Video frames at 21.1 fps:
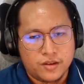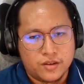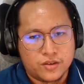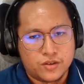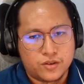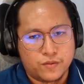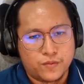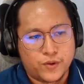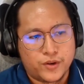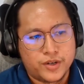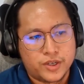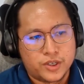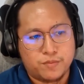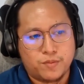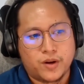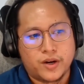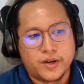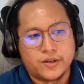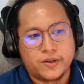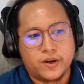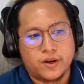So for the
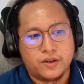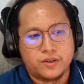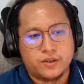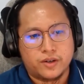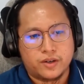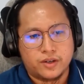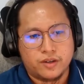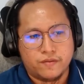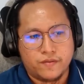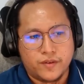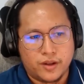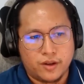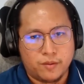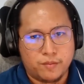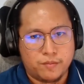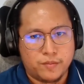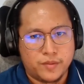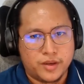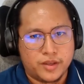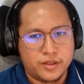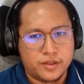smart contract
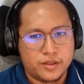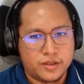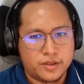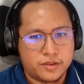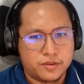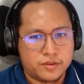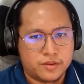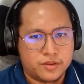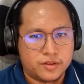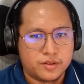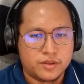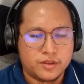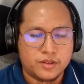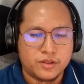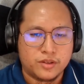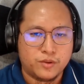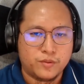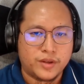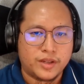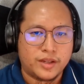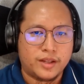development, is
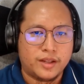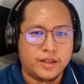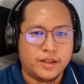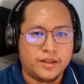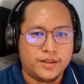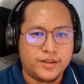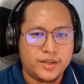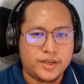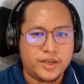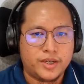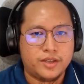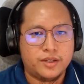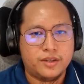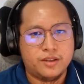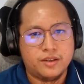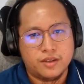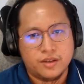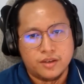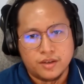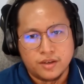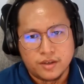you will
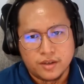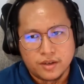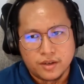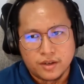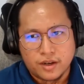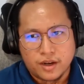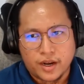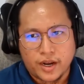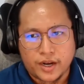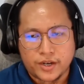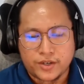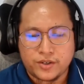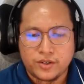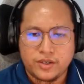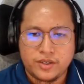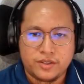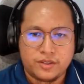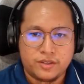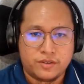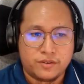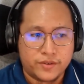need
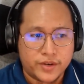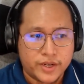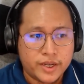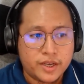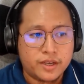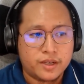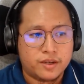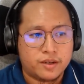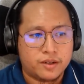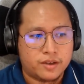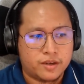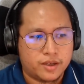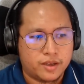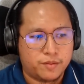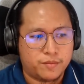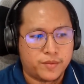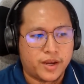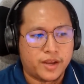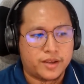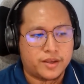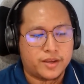actually three.
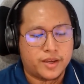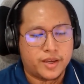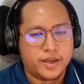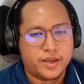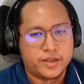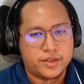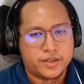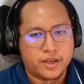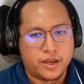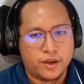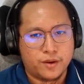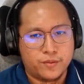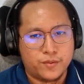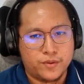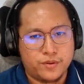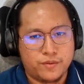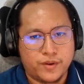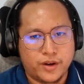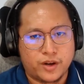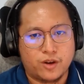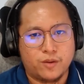In my case, I
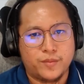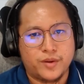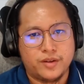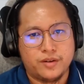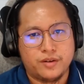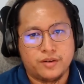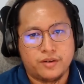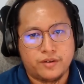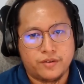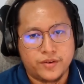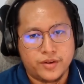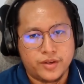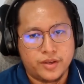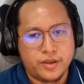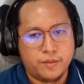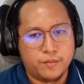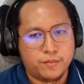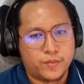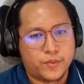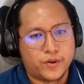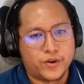would recommend
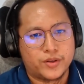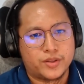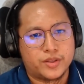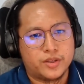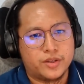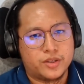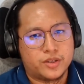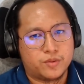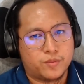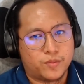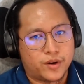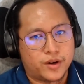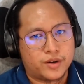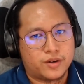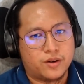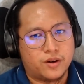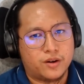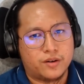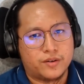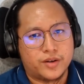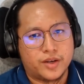three important
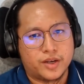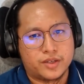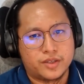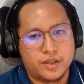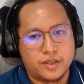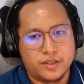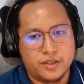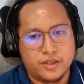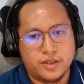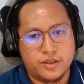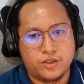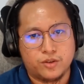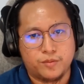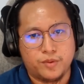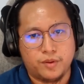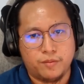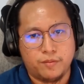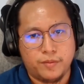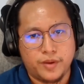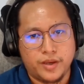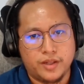smart contracts that needs to
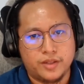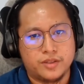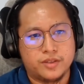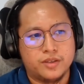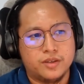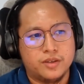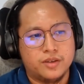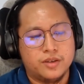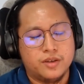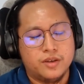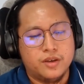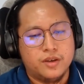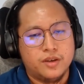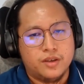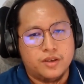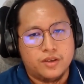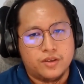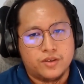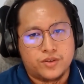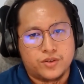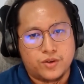be built.
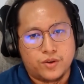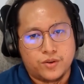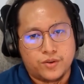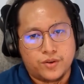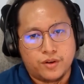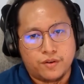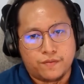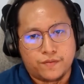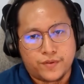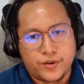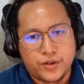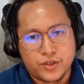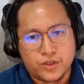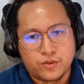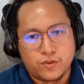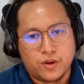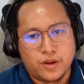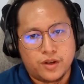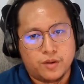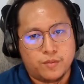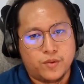So the
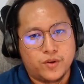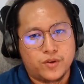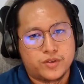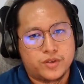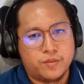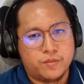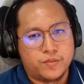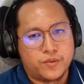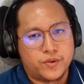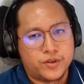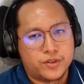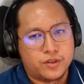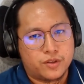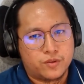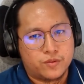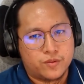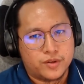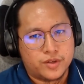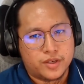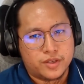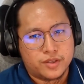first one, the most
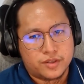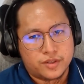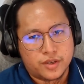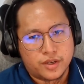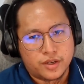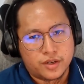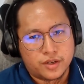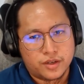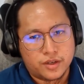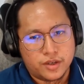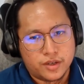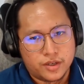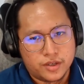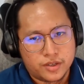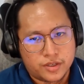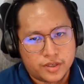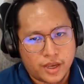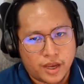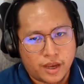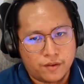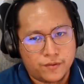important one, I think,
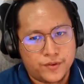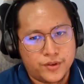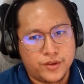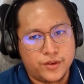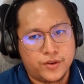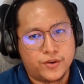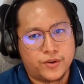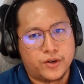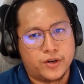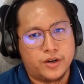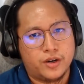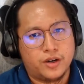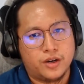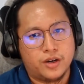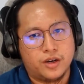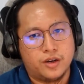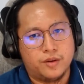is having your